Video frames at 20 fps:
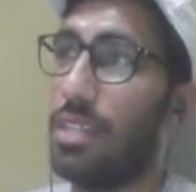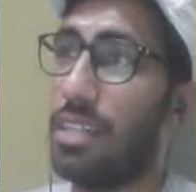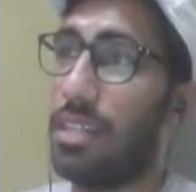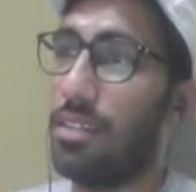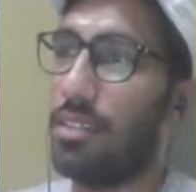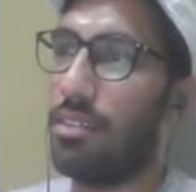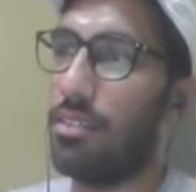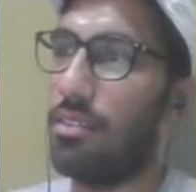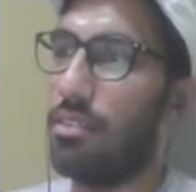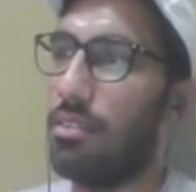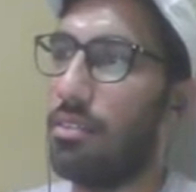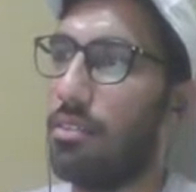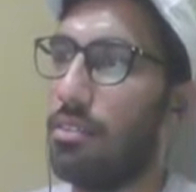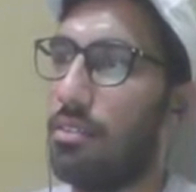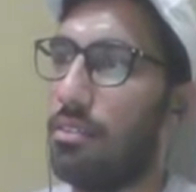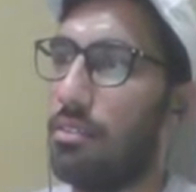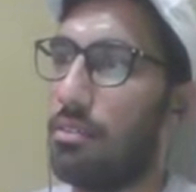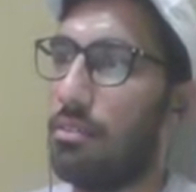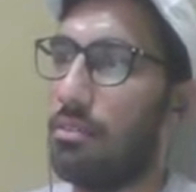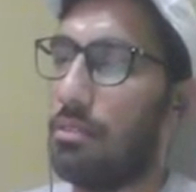week
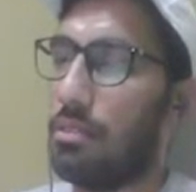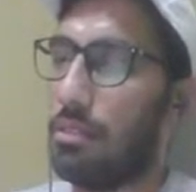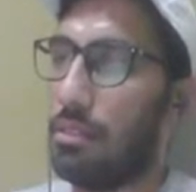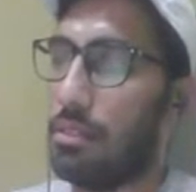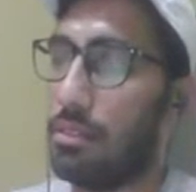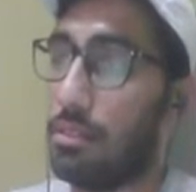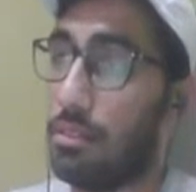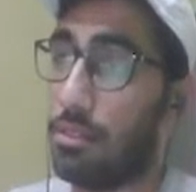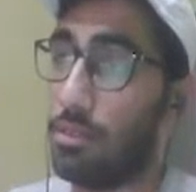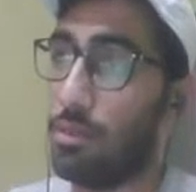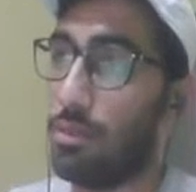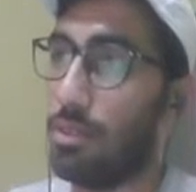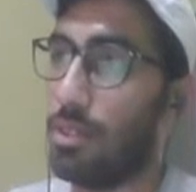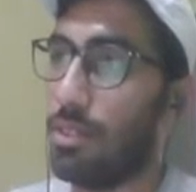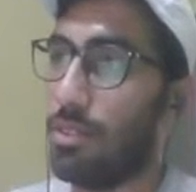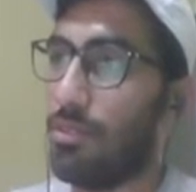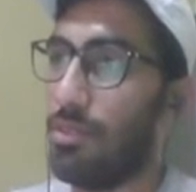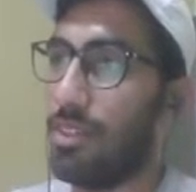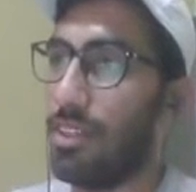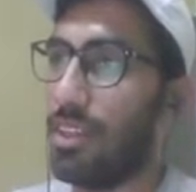this
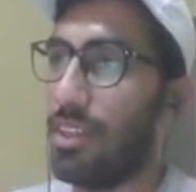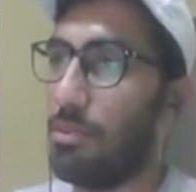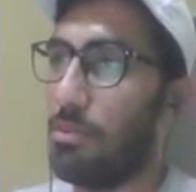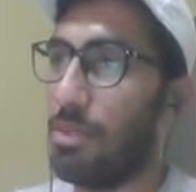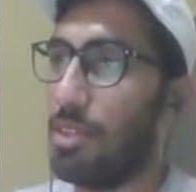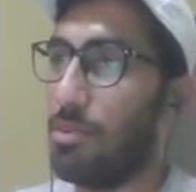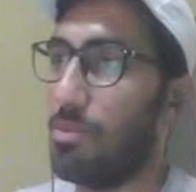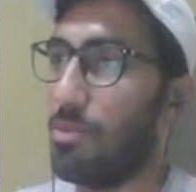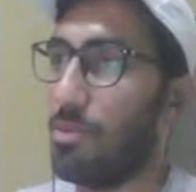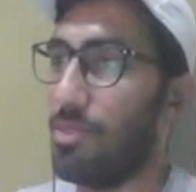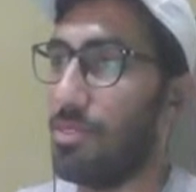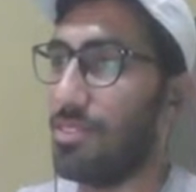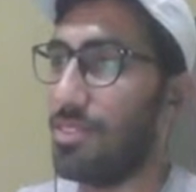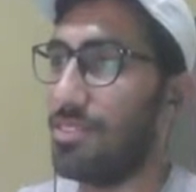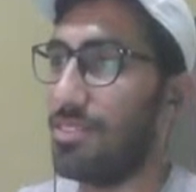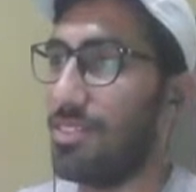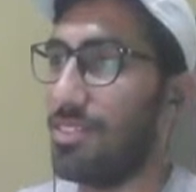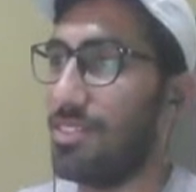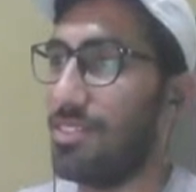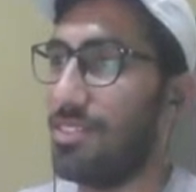week where I made
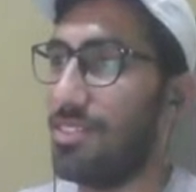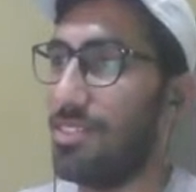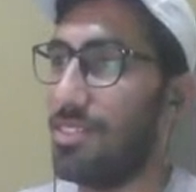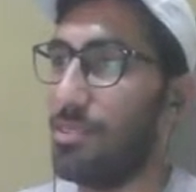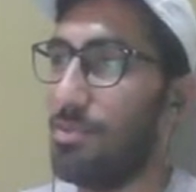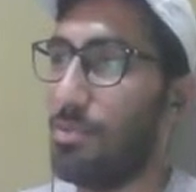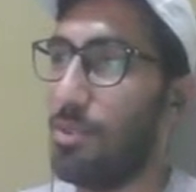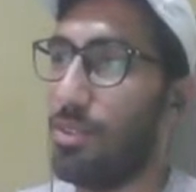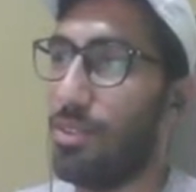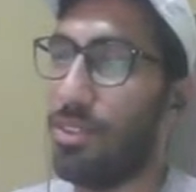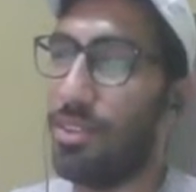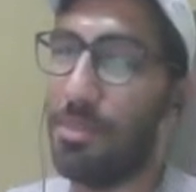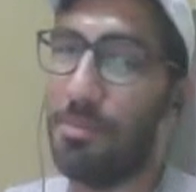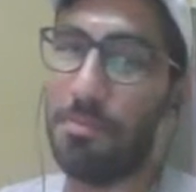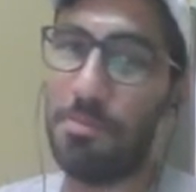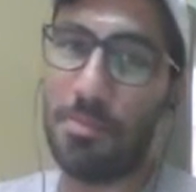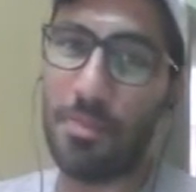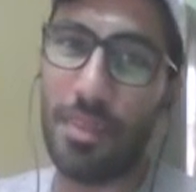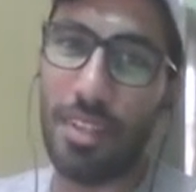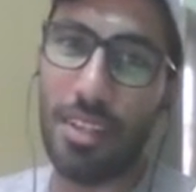progress on this book,
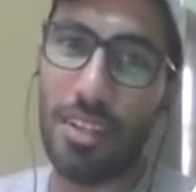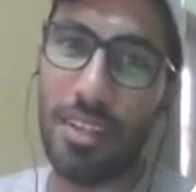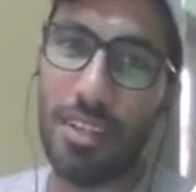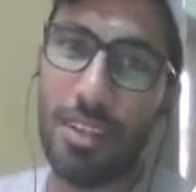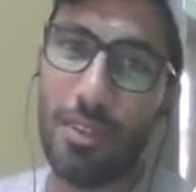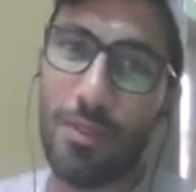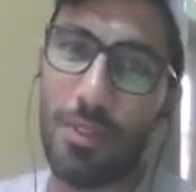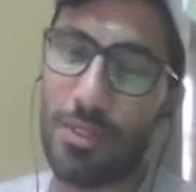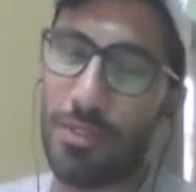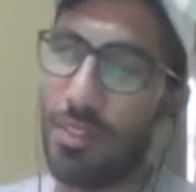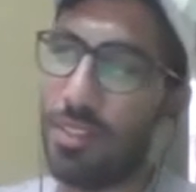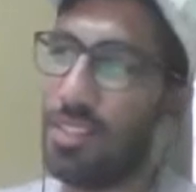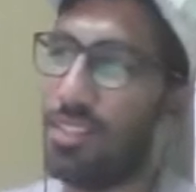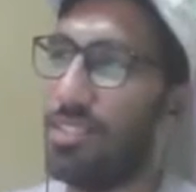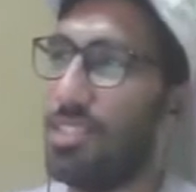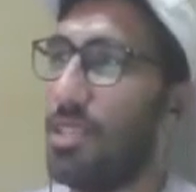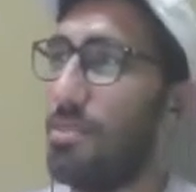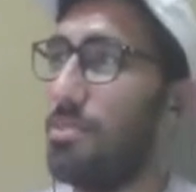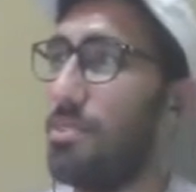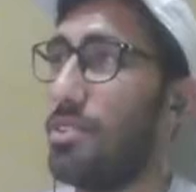which was the
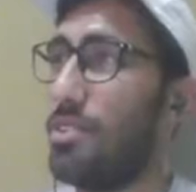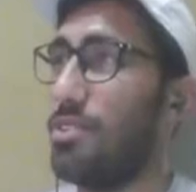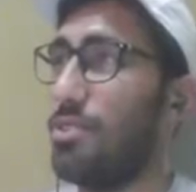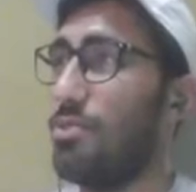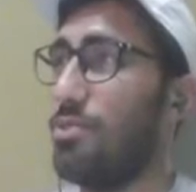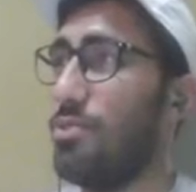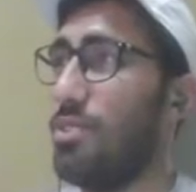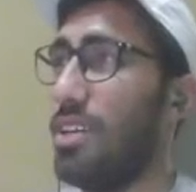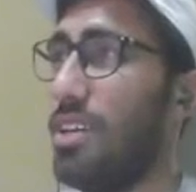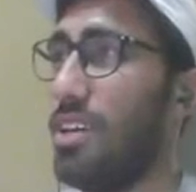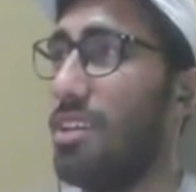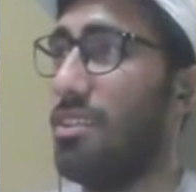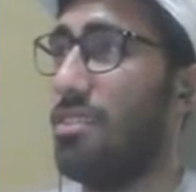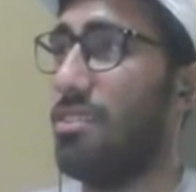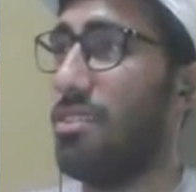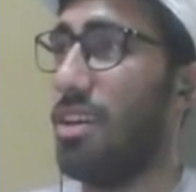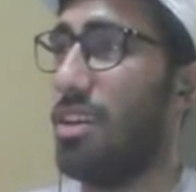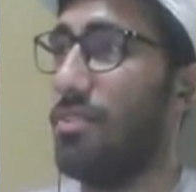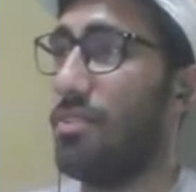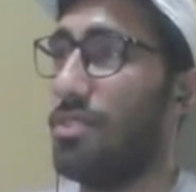chapter 2,
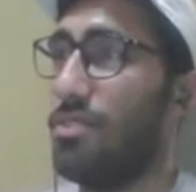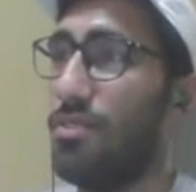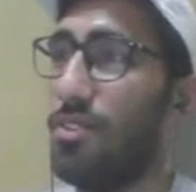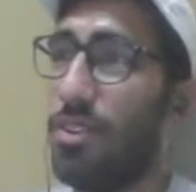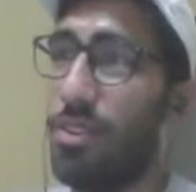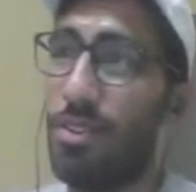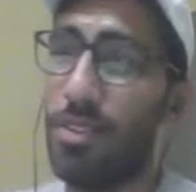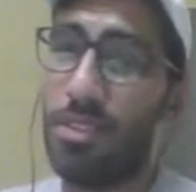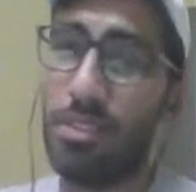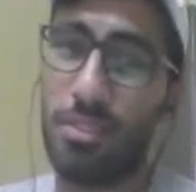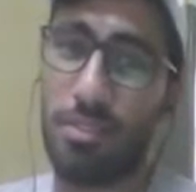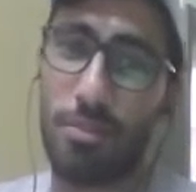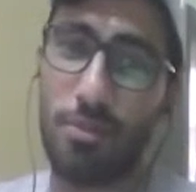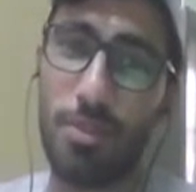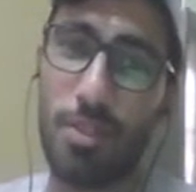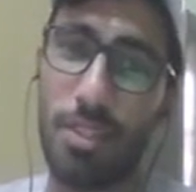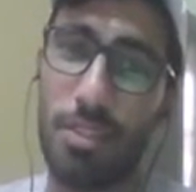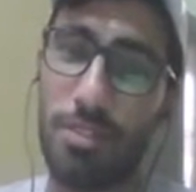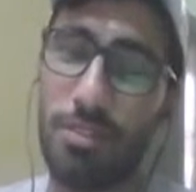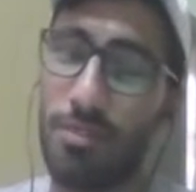and I was following this
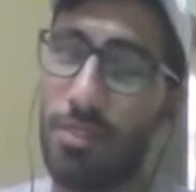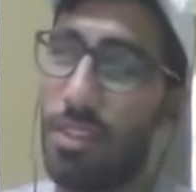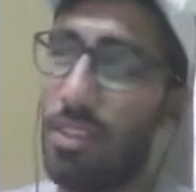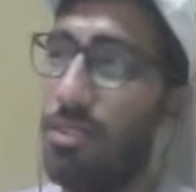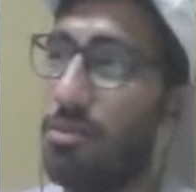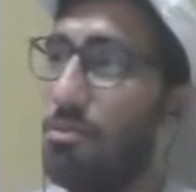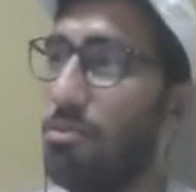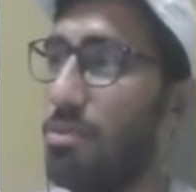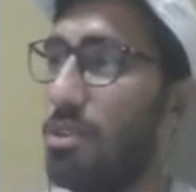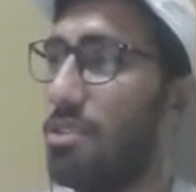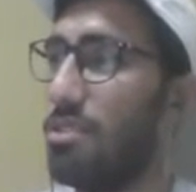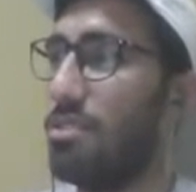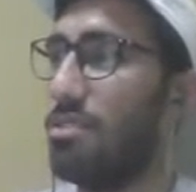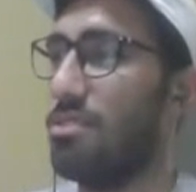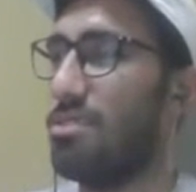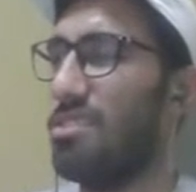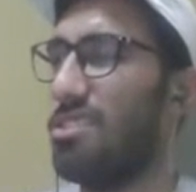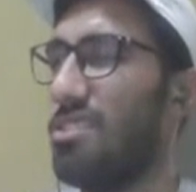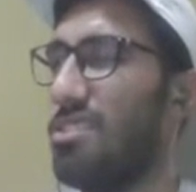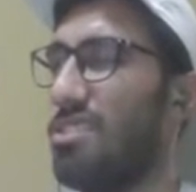one as well, but
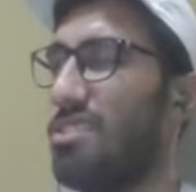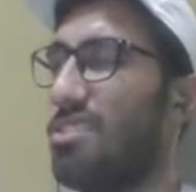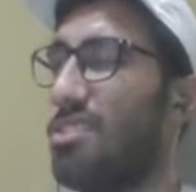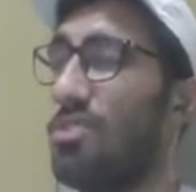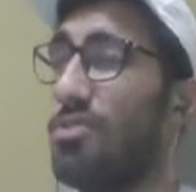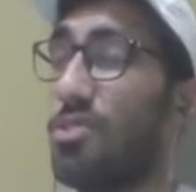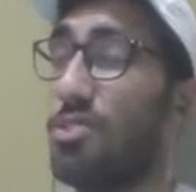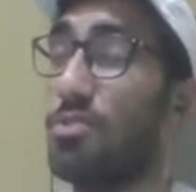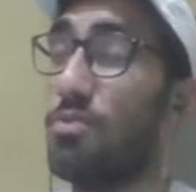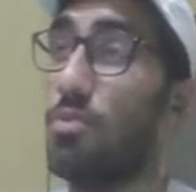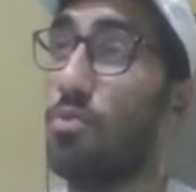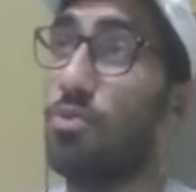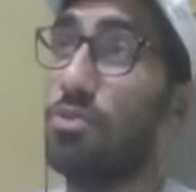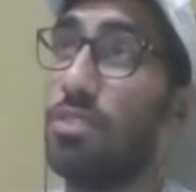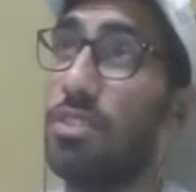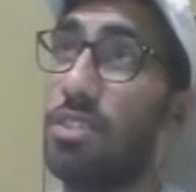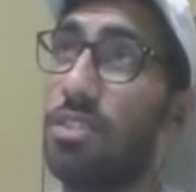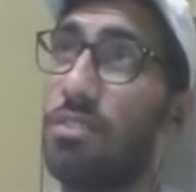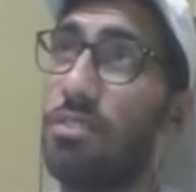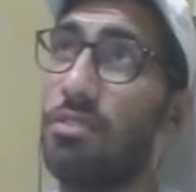here it was
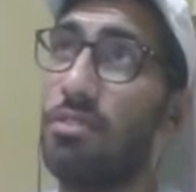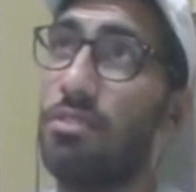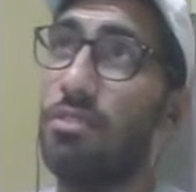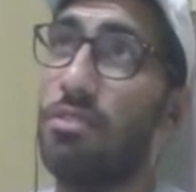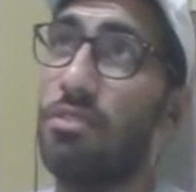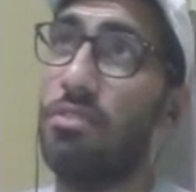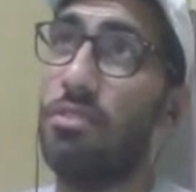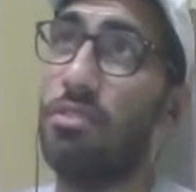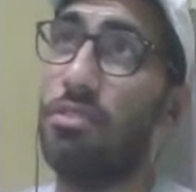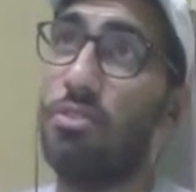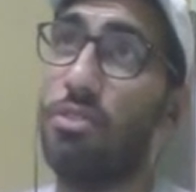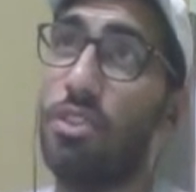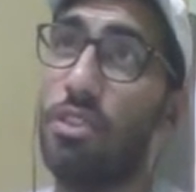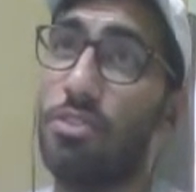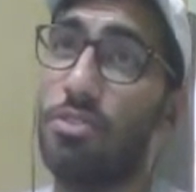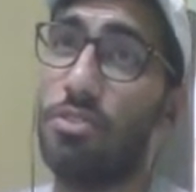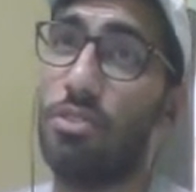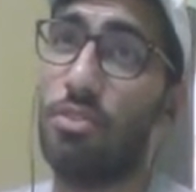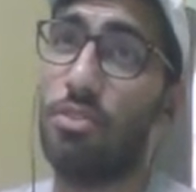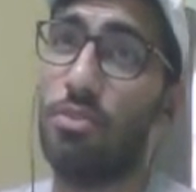mostly the
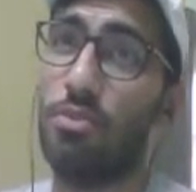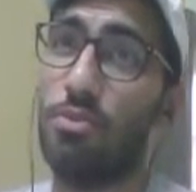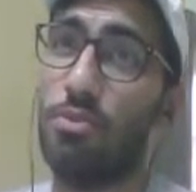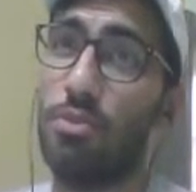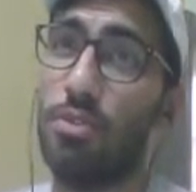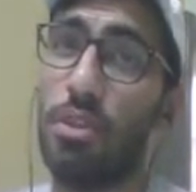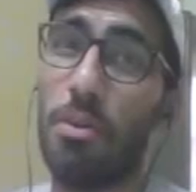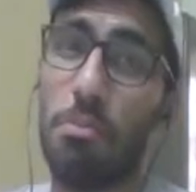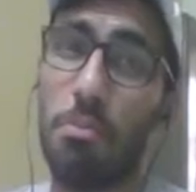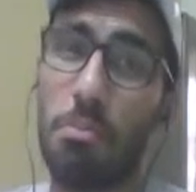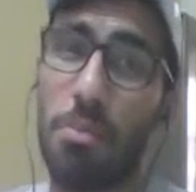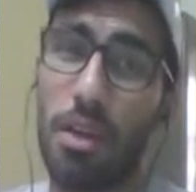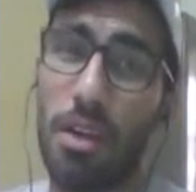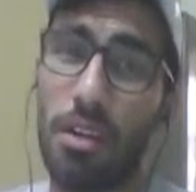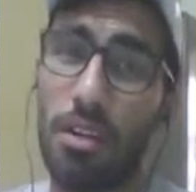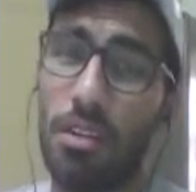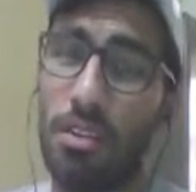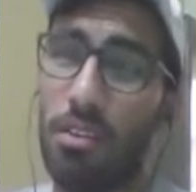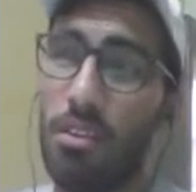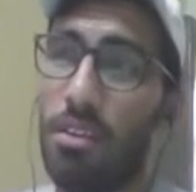introduction to
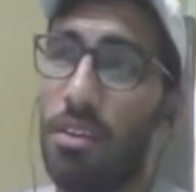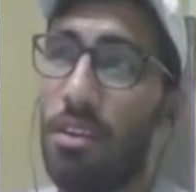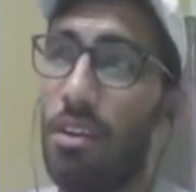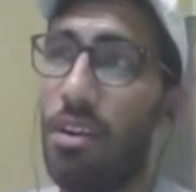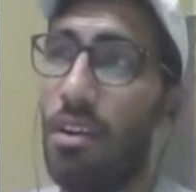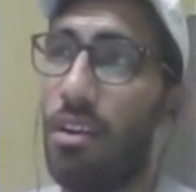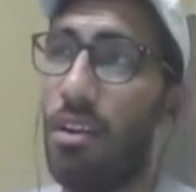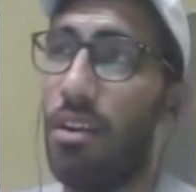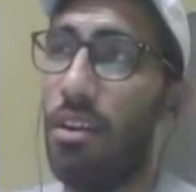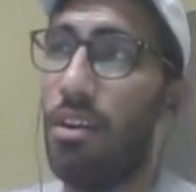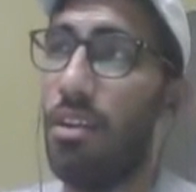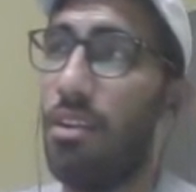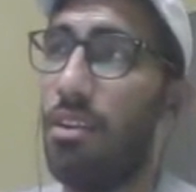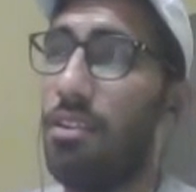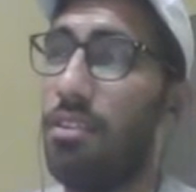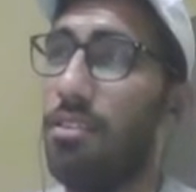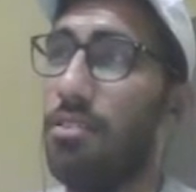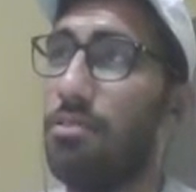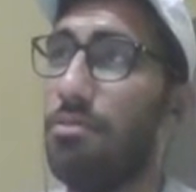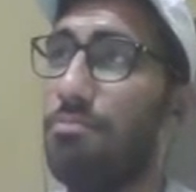NumPy,
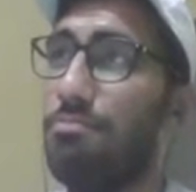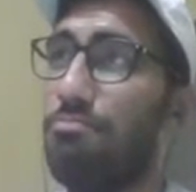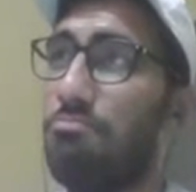uh,